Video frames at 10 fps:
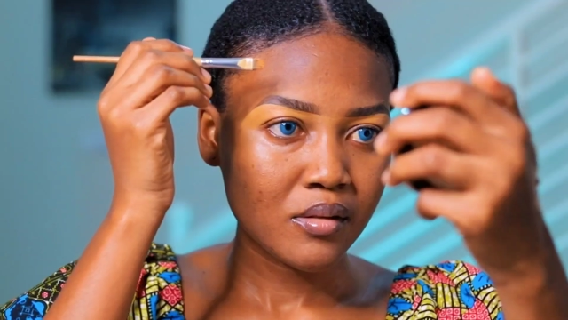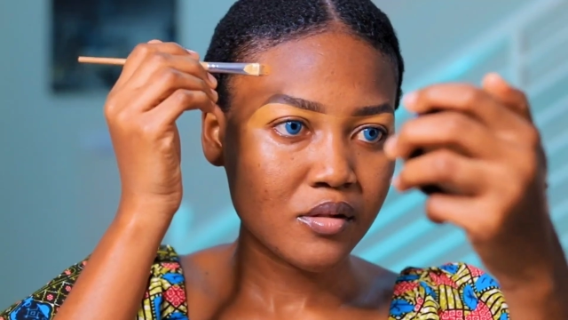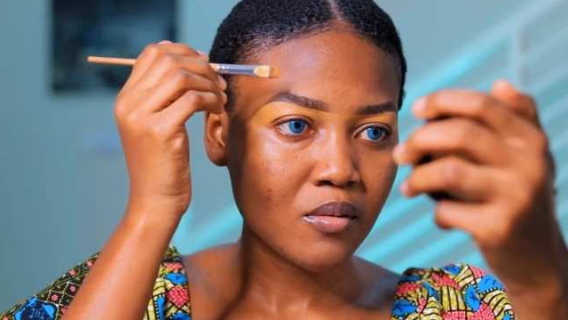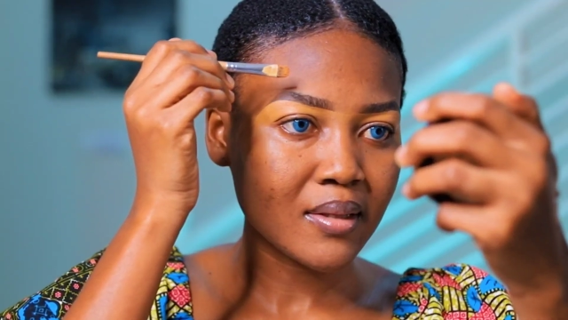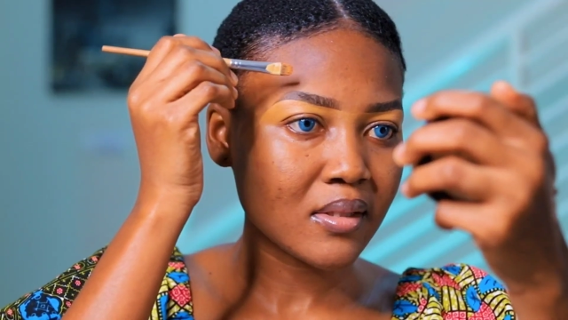
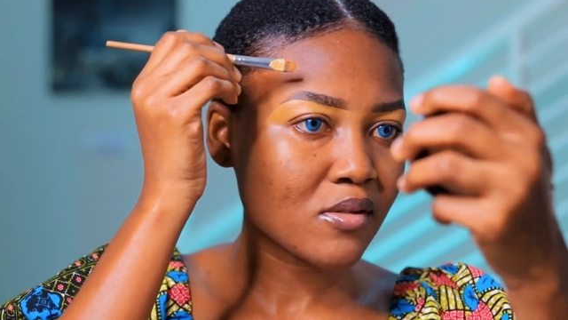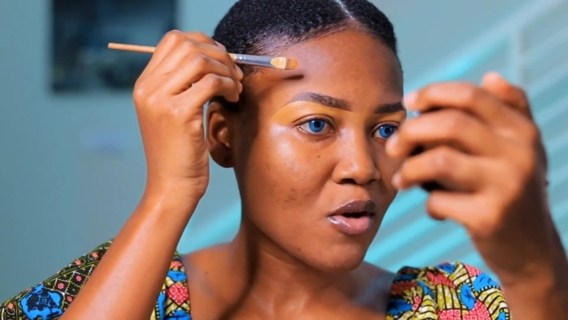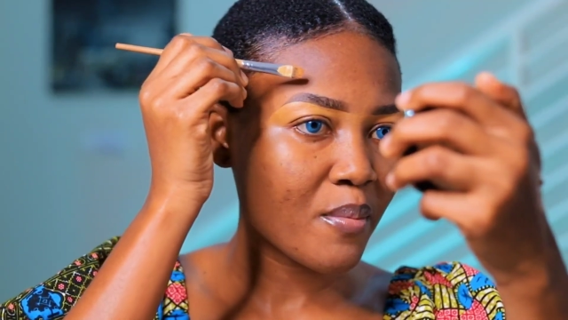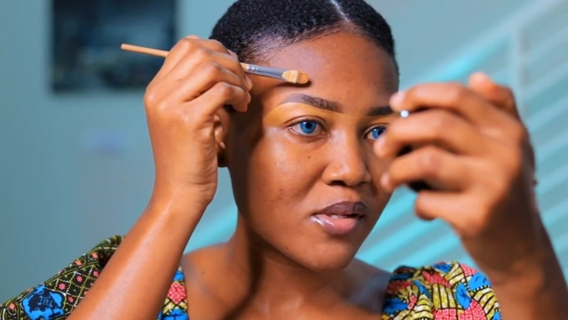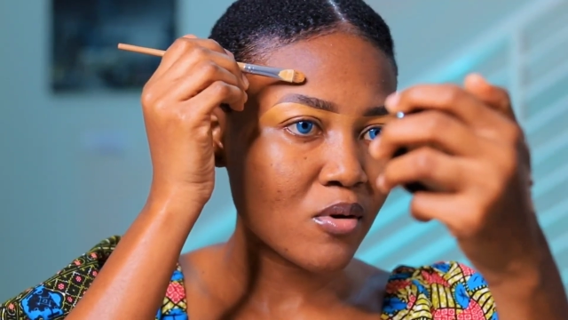So at the
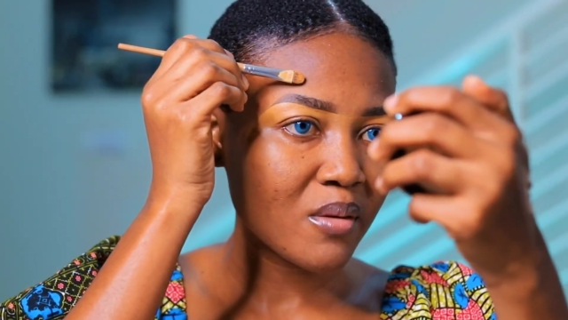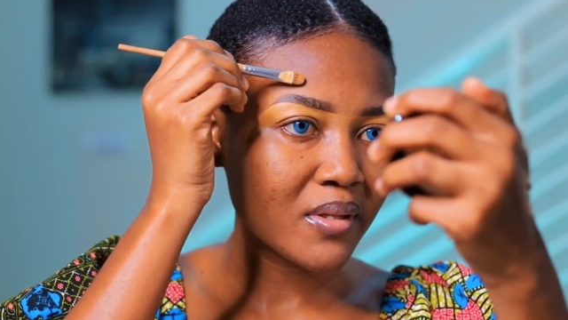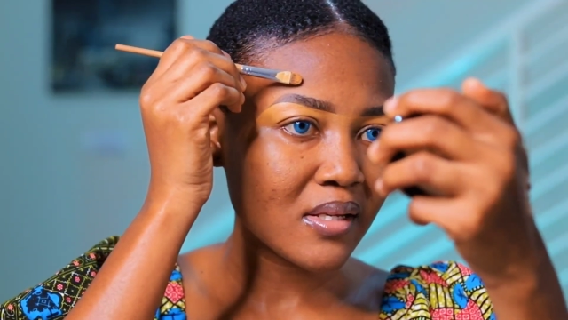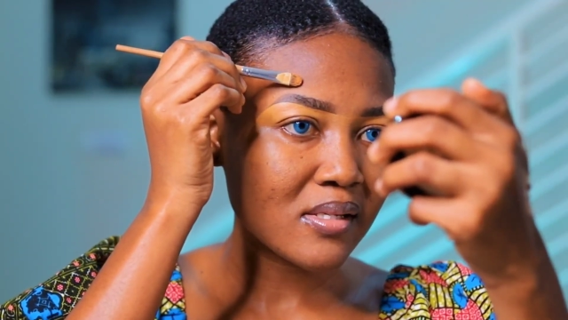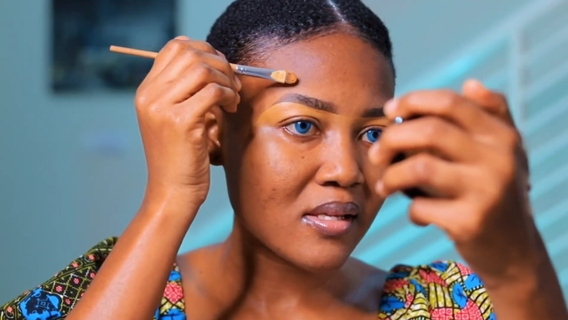top, it's going to be
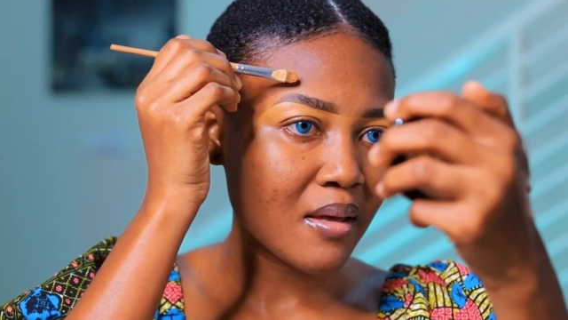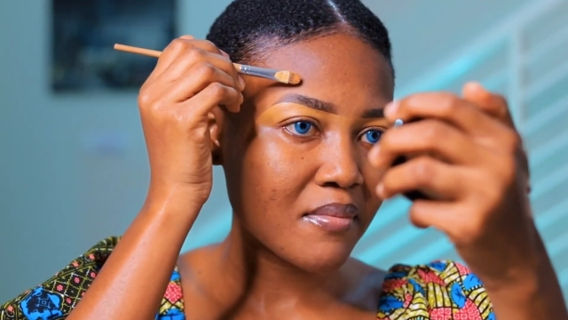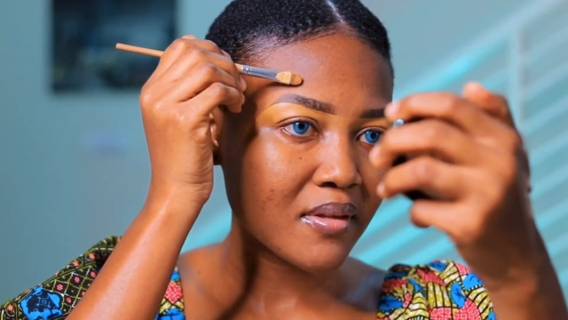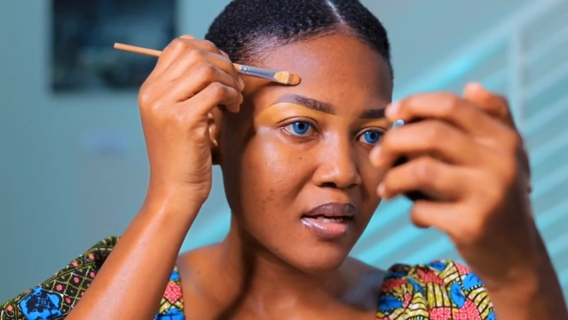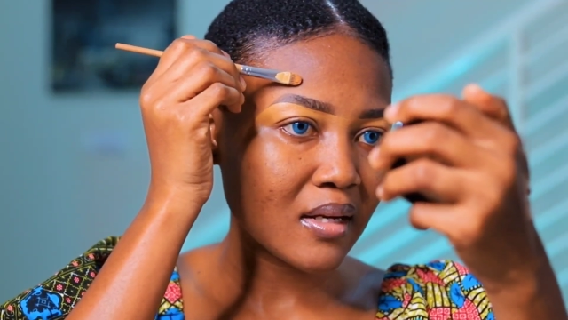the same thing.